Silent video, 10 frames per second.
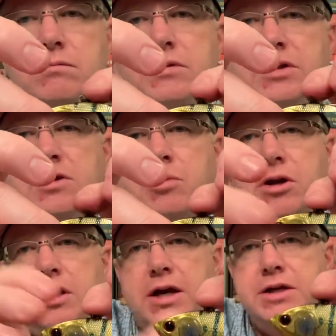This is a
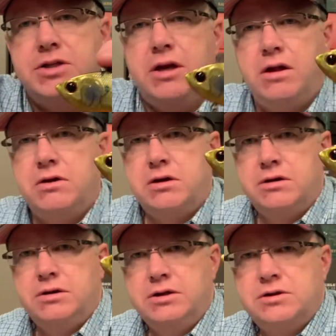pretty nice color.
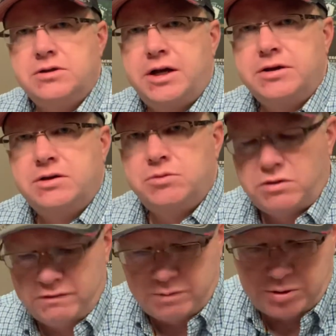This looks like some
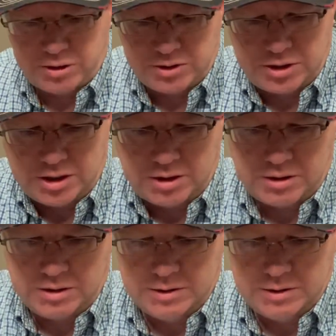sort of a perch color.